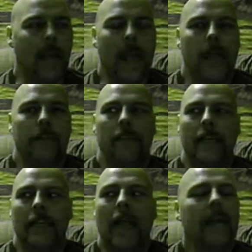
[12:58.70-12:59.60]
and
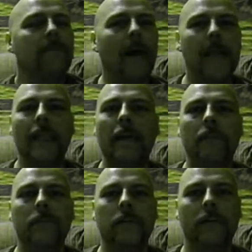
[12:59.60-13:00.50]
the life I
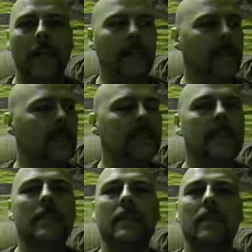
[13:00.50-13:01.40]
live and the
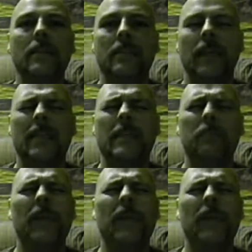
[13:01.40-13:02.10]
existence. It's